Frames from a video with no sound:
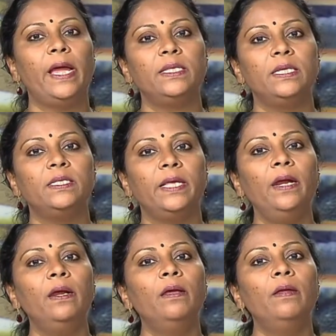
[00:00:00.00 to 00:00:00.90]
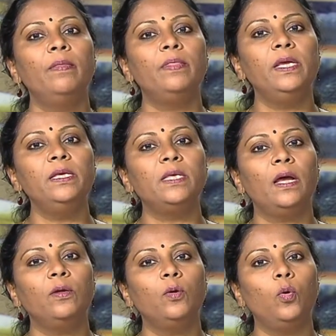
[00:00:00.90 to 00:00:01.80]
as I said, these
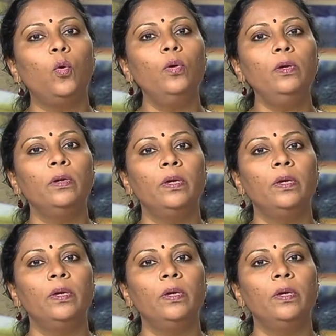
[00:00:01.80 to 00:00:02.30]
are grown